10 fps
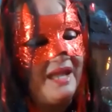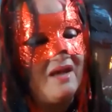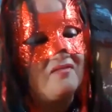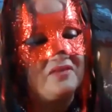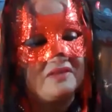
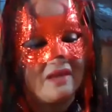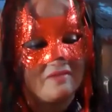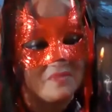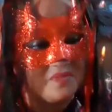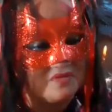
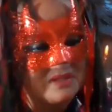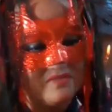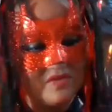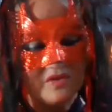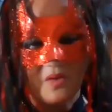Oftentimes, spirits
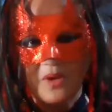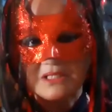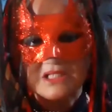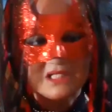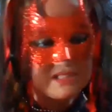give you only one
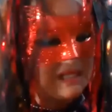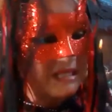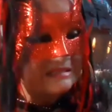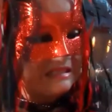chance, and that's